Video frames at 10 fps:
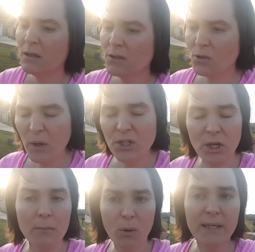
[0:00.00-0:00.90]
So we
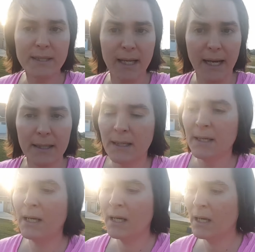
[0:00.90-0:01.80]
should embrace that.
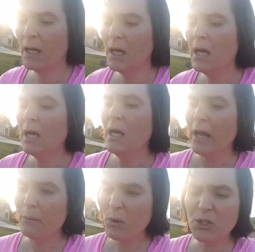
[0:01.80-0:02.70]

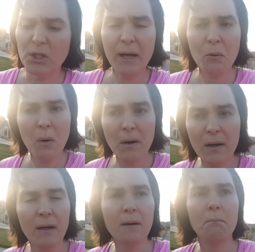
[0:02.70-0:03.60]
And we should network,
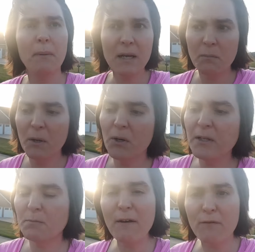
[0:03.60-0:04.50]
make
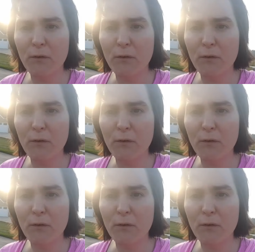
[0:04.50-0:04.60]
communities, make